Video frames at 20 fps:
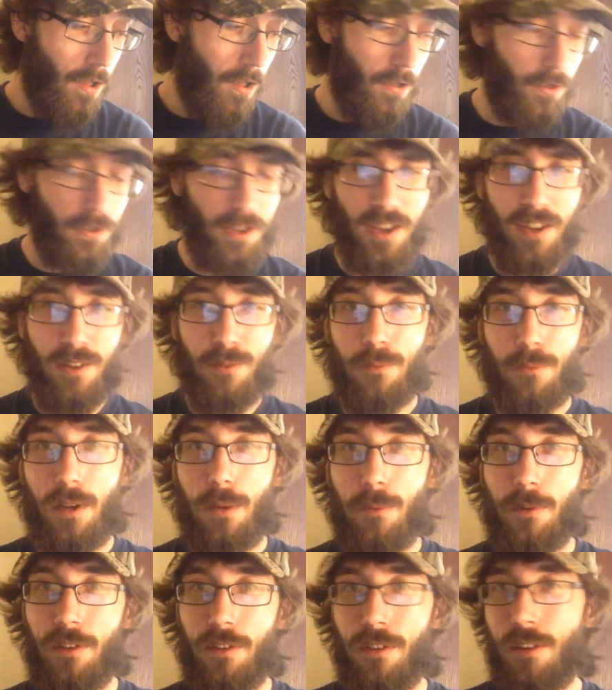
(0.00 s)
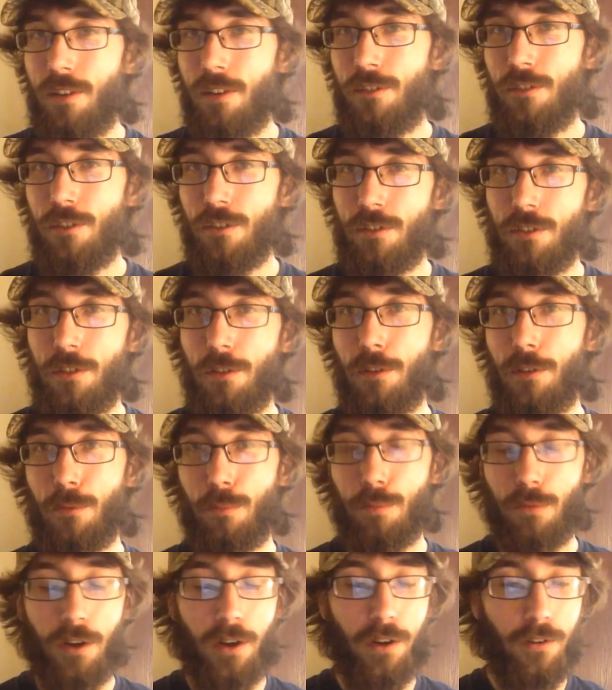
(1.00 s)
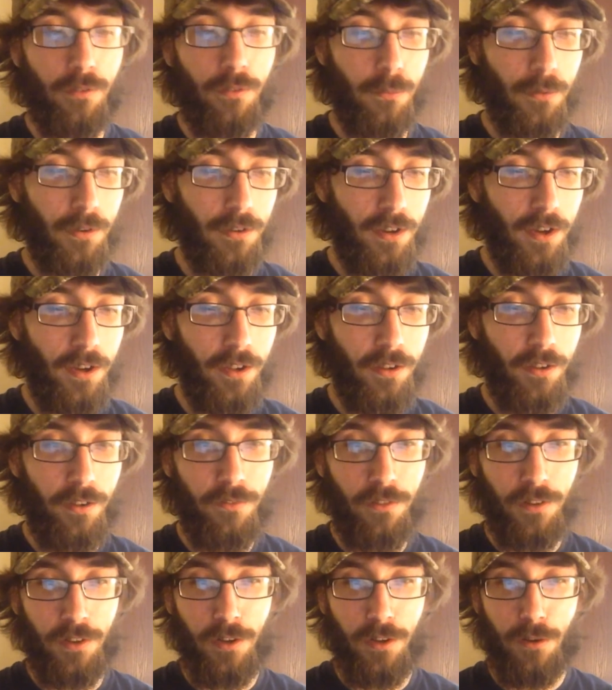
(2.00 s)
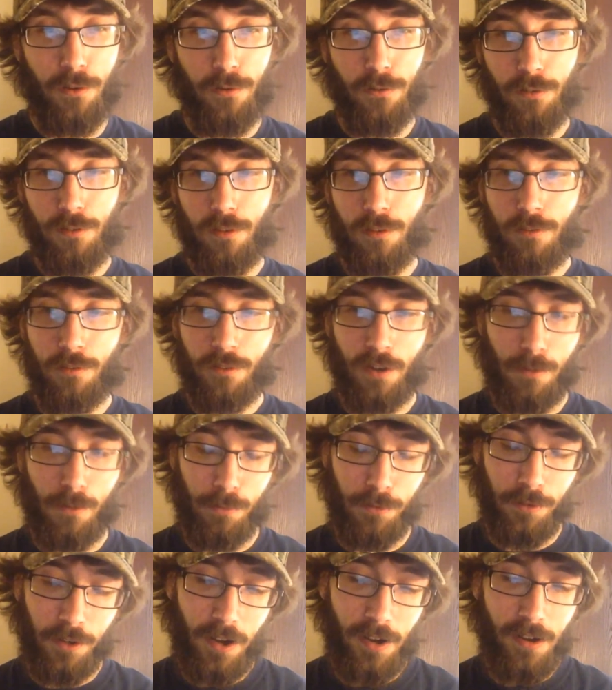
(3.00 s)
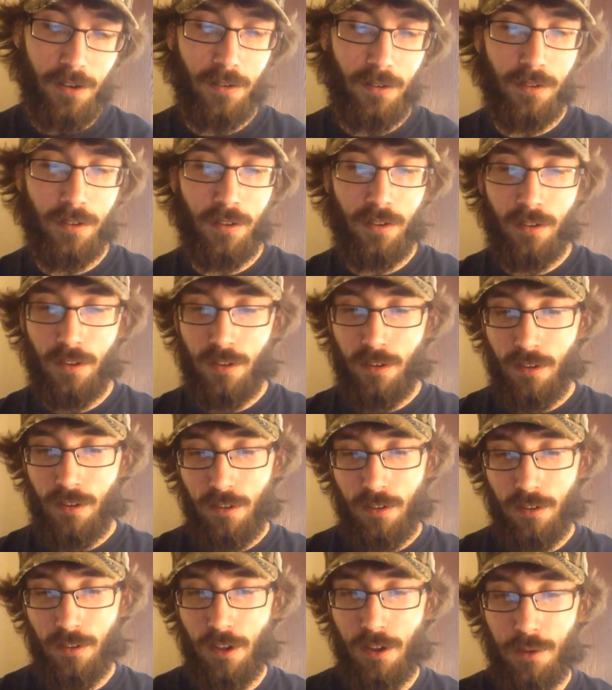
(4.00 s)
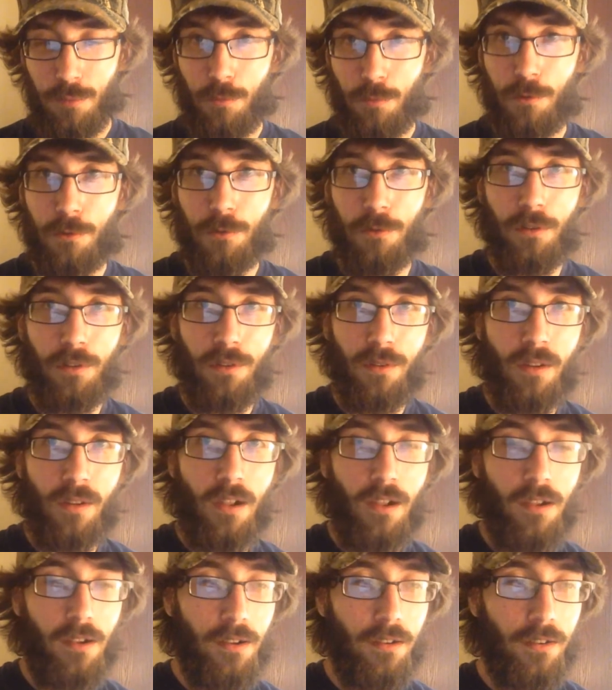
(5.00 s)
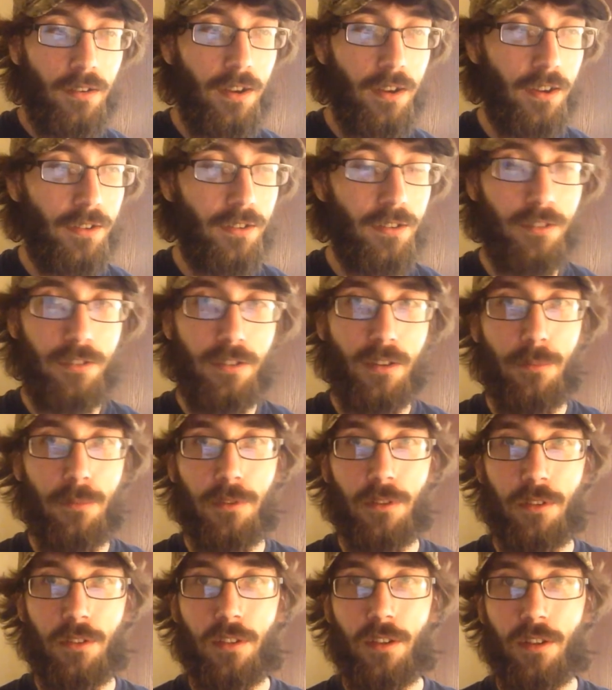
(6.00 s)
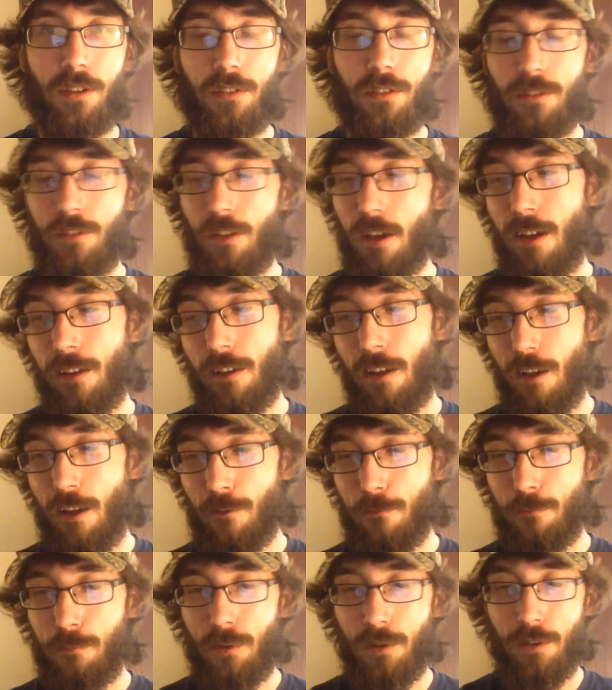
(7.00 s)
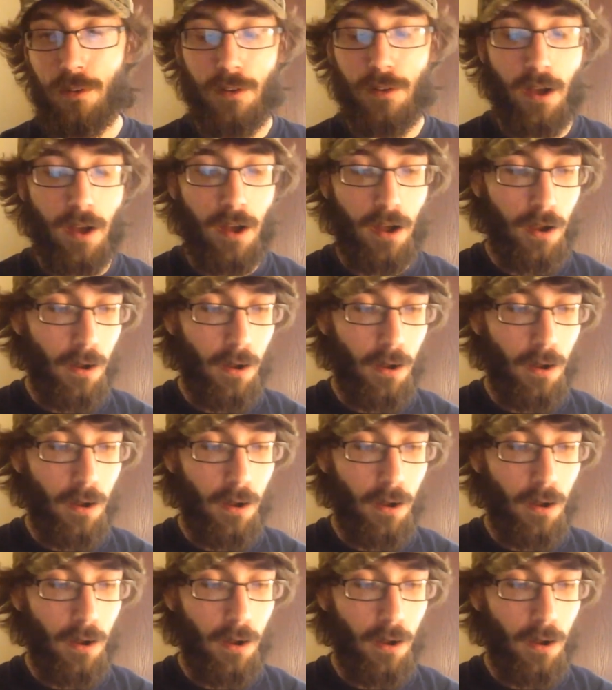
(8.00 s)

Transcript: And then maybe just a little break from the daily videos, a couple days, and then we'll get to some of the things that have been